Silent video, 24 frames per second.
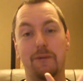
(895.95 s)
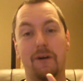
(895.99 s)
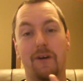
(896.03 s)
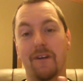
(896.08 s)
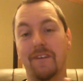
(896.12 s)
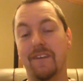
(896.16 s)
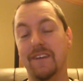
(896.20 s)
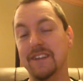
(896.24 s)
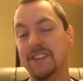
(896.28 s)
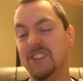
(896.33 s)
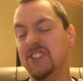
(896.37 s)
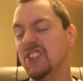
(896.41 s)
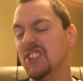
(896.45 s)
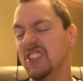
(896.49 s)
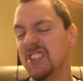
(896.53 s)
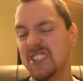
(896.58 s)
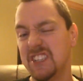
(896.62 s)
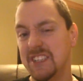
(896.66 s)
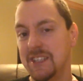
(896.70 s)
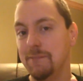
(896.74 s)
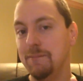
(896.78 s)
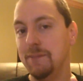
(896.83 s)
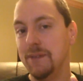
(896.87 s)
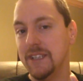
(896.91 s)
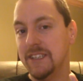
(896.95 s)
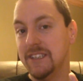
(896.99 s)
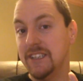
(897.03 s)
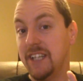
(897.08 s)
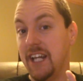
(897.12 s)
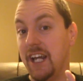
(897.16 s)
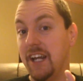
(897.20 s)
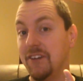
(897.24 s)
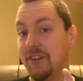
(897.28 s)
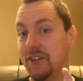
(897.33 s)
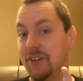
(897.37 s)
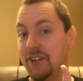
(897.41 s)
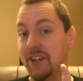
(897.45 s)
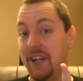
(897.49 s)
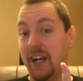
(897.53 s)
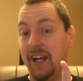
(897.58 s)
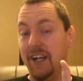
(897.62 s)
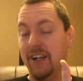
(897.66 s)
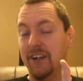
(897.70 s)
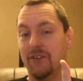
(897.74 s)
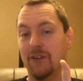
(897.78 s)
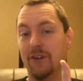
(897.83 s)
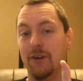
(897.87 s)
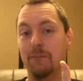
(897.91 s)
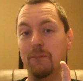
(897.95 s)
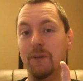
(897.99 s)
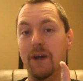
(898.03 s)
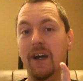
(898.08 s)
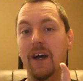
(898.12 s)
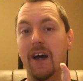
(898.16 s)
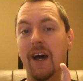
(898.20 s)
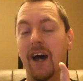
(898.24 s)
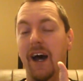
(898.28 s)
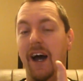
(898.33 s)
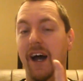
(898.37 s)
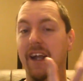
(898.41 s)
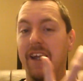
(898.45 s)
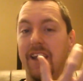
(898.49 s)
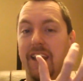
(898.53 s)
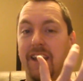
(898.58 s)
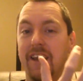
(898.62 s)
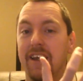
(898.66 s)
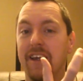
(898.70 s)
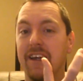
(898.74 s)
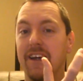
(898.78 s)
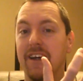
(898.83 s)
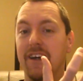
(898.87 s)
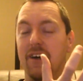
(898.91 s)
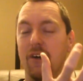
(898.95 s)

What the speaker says: or the just simply standard diet group, i.e.